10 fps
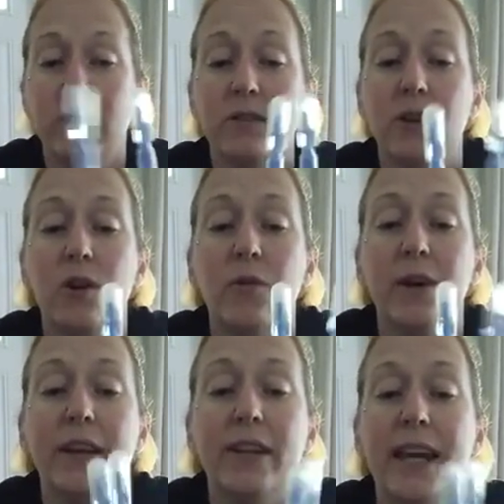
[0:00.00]
So
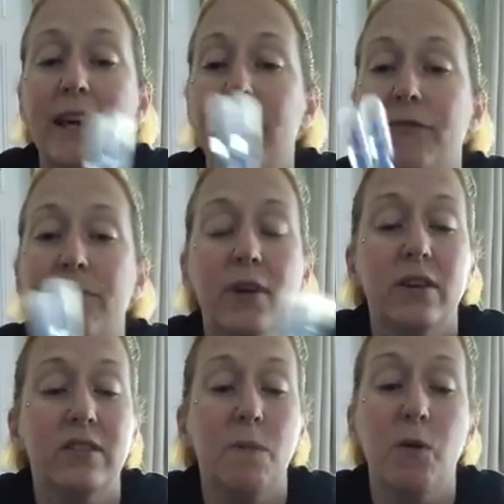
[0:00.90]
like if
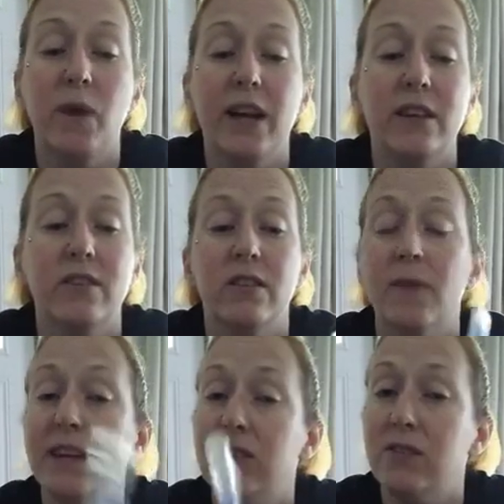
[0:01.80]
someone went into the
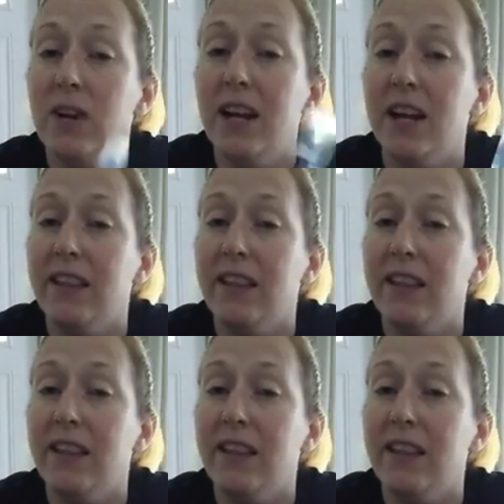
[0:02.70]
restaurant